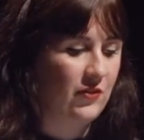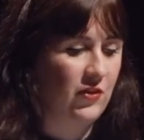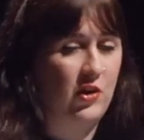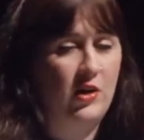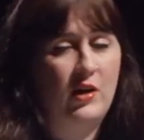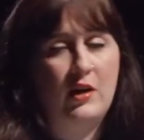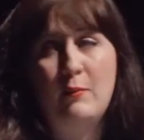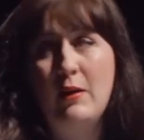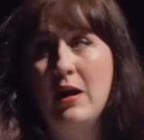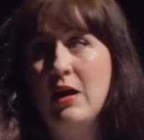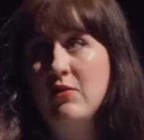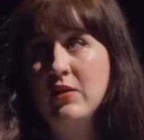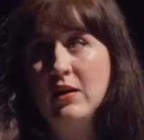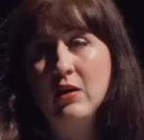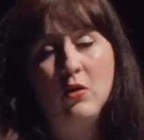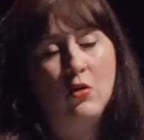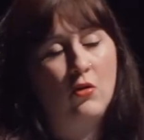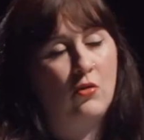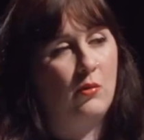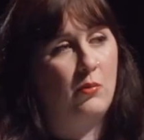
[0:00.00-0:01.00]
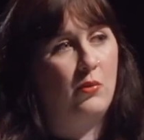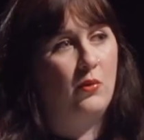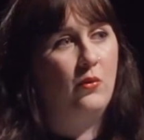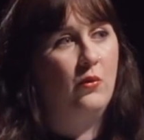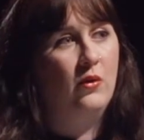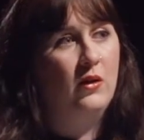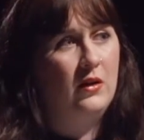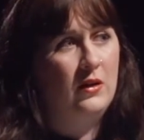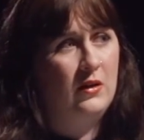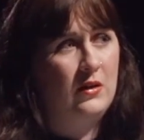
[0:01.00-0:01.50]
so you don't end up having
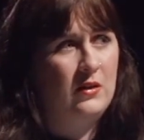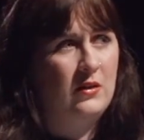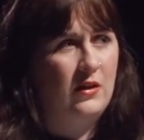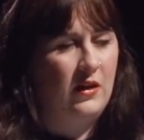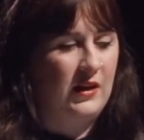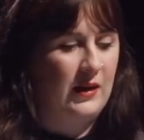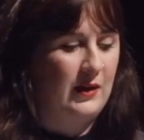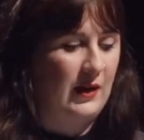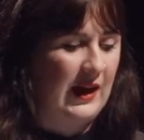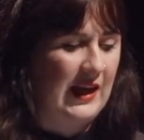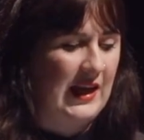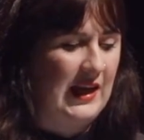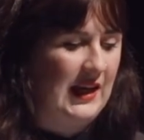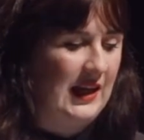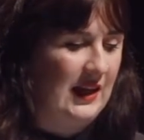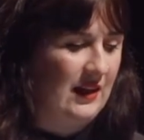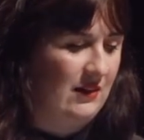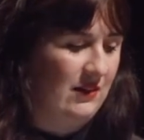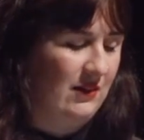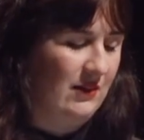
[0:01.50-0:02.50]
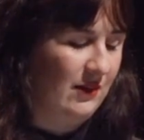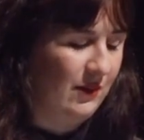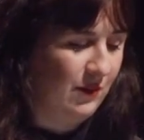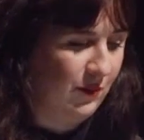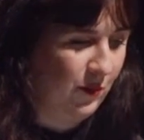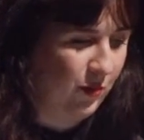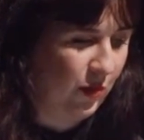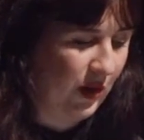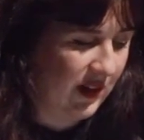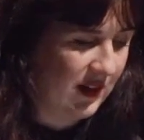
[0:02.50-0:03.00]
horrible, alien
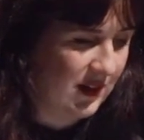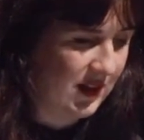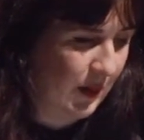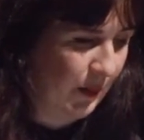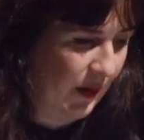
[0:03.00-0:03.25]
pregnancy